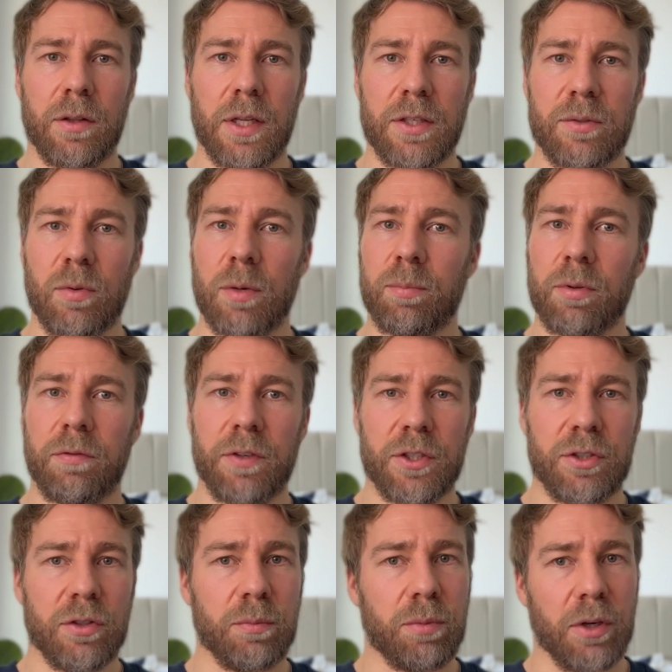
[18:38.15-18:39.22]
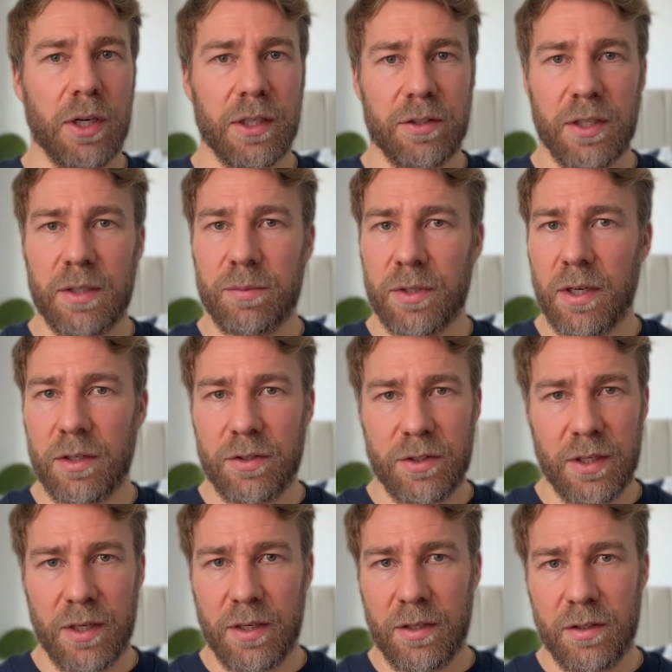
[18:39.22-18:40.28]
That's what professional product teams
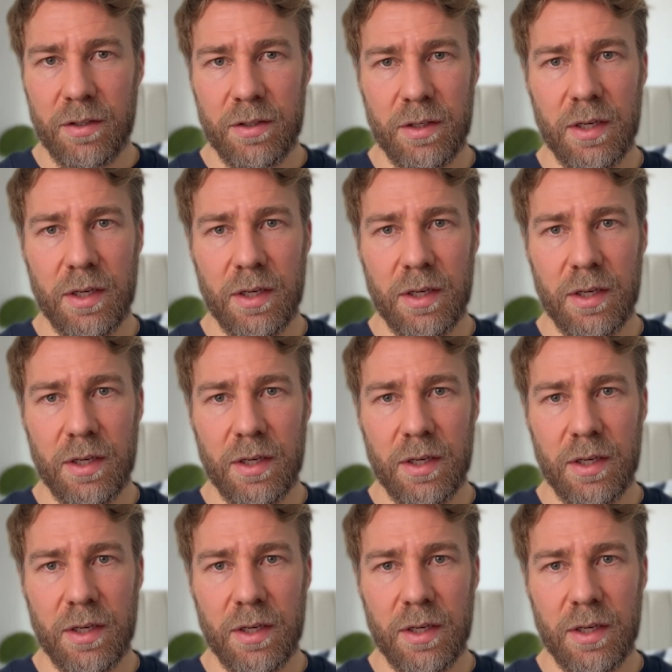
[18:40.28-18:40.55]
understand,